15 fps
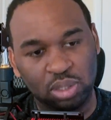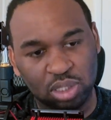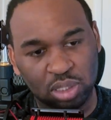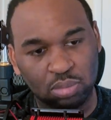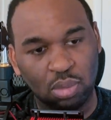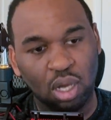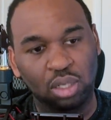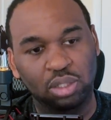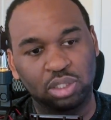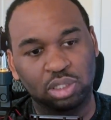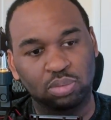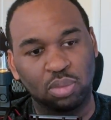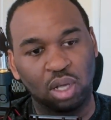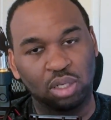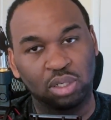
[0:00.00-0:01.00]
and smaller and
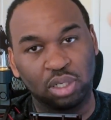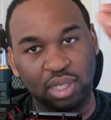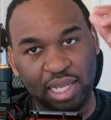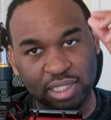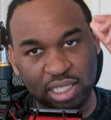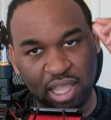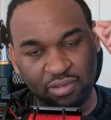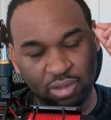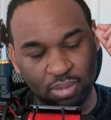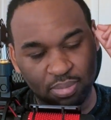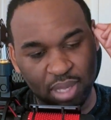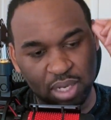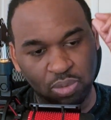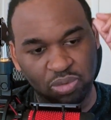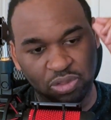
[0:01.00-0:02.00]
smaller and actually have it
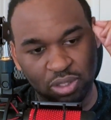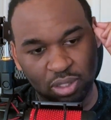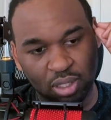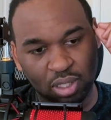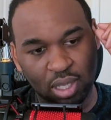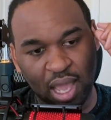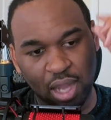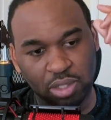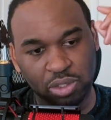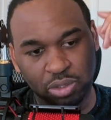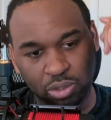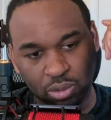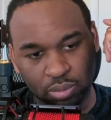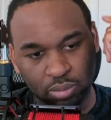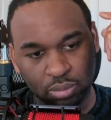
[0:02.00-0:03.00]
embedded within the
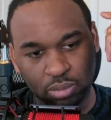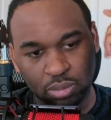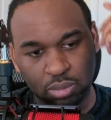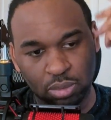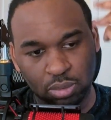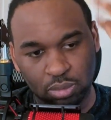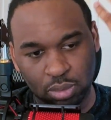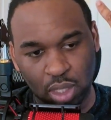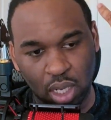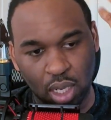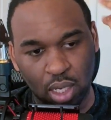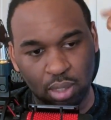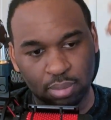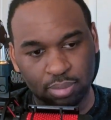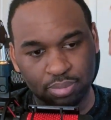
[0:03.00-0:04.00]
actual
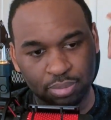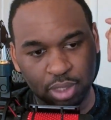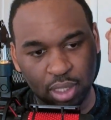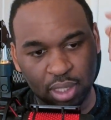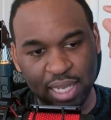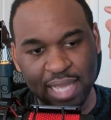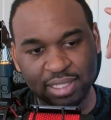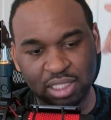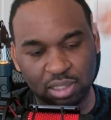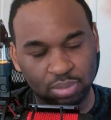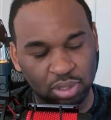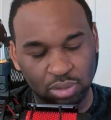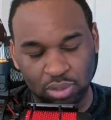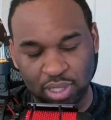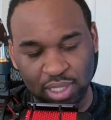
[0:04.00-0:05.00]
glasses,
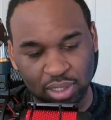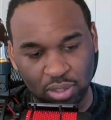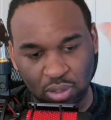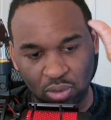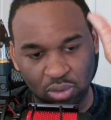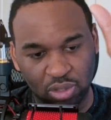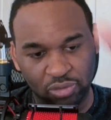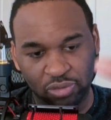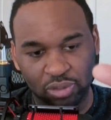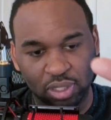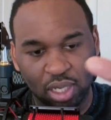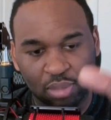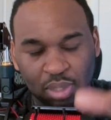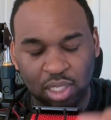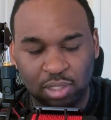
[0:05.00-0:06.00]
but that's a whole different
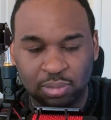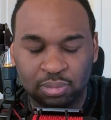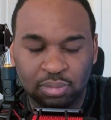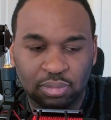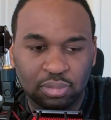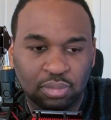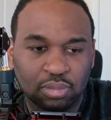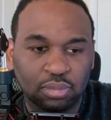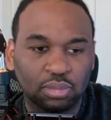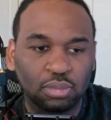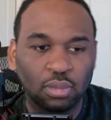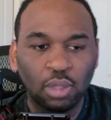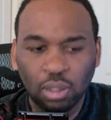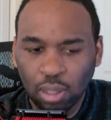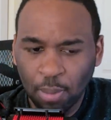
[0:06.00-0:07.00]
timeline.
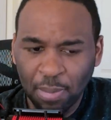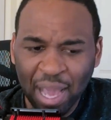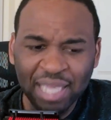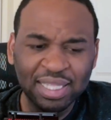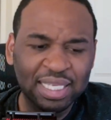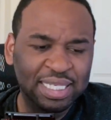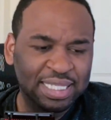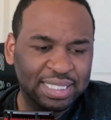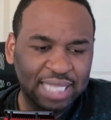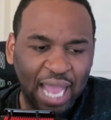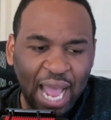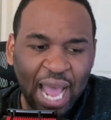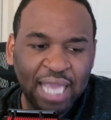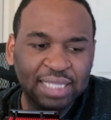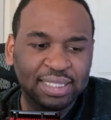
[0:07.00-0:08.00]
My thing is,
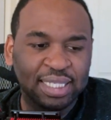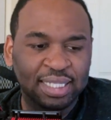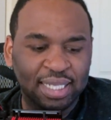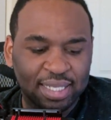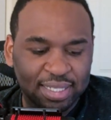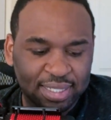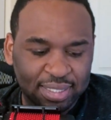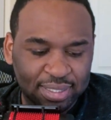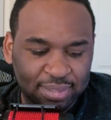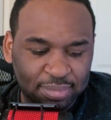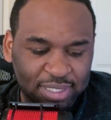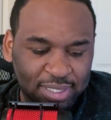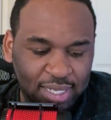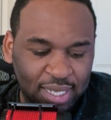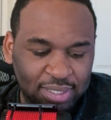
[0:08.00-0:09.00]
I think
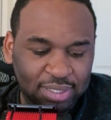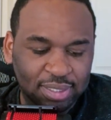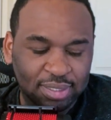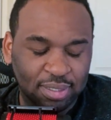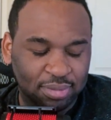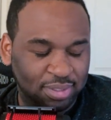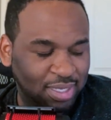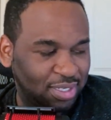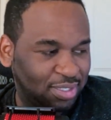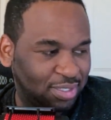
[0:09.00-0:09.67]
not